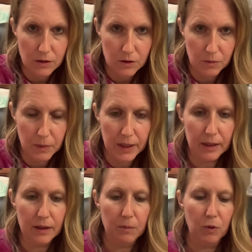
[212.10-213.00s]
So
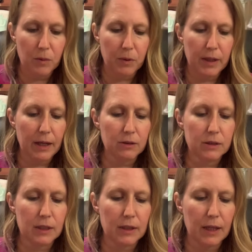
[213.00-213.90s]
making them more
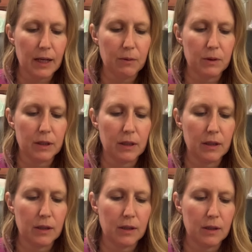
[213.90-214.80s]
pronounced, and then I would
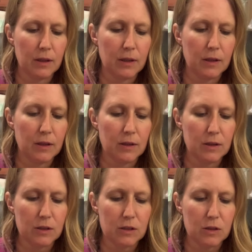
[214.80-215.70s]

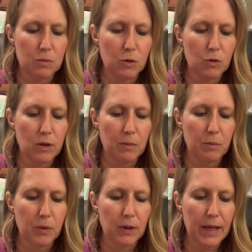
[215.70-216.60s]
smooth and
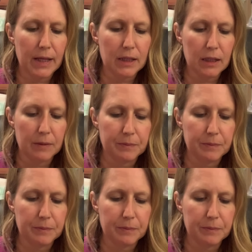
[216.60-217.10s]
blend.